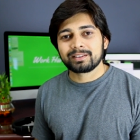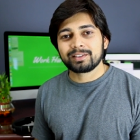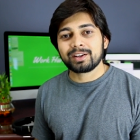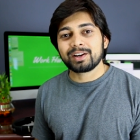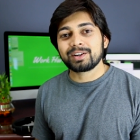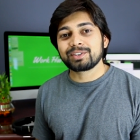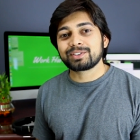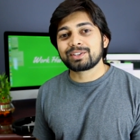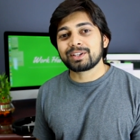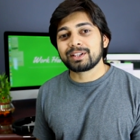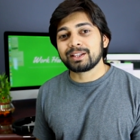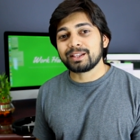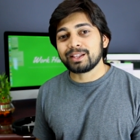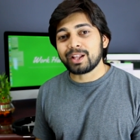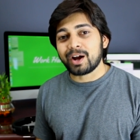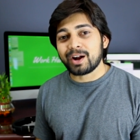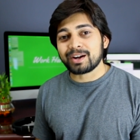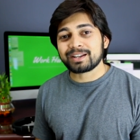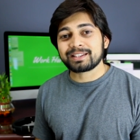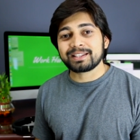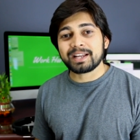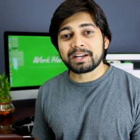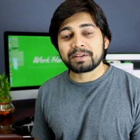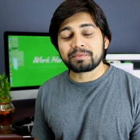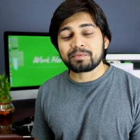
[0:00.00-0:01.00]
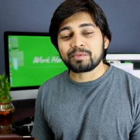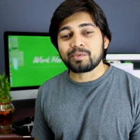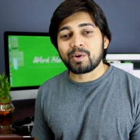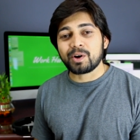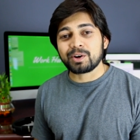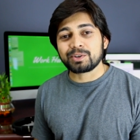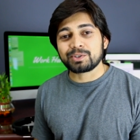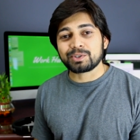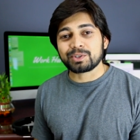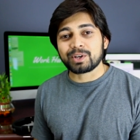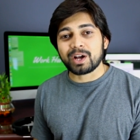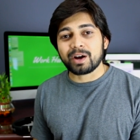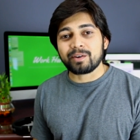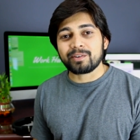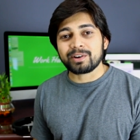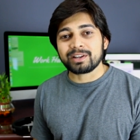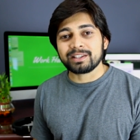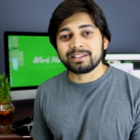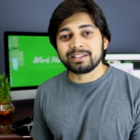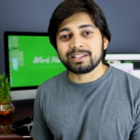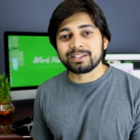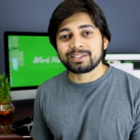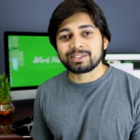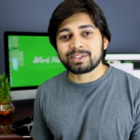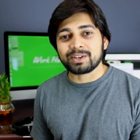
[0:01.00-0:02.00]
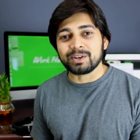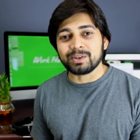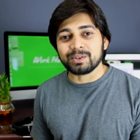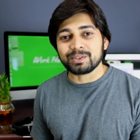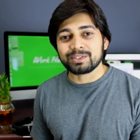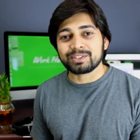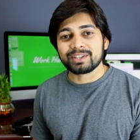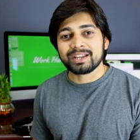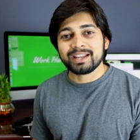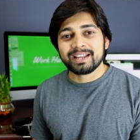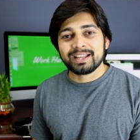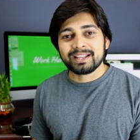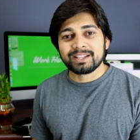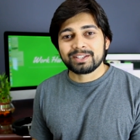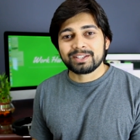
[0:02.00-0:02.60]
There is a lot that we want to cover in this course,